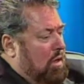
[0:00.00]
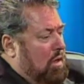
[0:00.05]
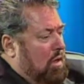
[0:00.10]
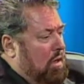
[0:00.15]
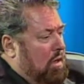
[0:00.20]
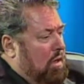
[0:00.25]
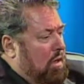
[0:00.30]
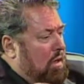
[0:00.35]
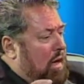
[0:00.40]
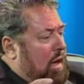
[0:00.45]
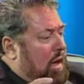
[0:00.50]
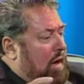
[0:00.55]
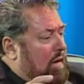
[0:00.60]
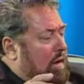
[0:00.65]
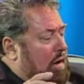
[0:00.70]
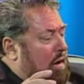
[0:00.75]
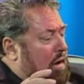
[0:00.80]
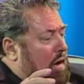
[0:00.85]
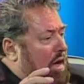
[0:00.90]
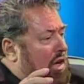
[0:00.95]

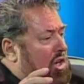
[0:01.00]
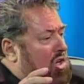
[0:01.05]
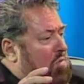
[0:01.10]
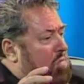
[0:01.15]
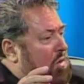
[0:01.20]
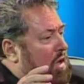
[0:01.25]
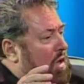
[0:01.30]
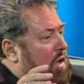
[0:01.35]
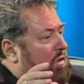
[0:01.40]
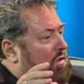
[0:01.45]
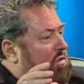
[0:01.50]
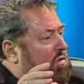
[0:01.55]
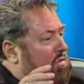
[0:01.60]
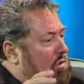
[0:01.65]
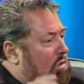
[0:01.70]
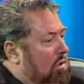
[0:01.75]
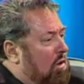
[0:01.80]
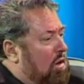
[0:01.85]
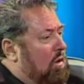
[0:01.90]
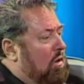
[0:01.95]
HP
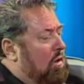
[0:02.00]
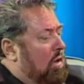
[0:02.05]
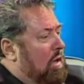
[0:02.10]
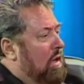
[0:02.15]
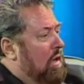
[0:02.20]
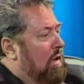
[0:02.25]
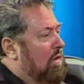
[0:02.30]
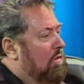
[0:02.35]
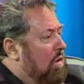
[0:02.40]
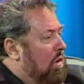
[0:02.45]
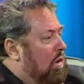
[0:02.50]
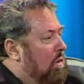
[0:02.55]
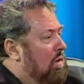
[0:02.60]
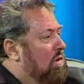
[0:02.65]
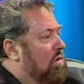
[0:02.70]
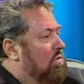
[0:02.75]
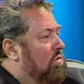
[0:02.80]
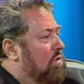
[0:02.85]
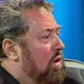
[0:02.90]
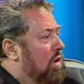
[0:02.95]
historically has
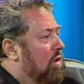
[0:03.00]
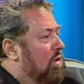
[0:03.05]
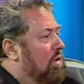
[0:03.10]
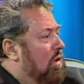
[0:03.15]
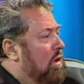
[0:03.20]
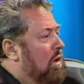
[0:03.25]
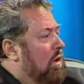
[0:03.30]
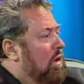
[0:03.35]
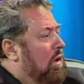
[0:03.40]
always felt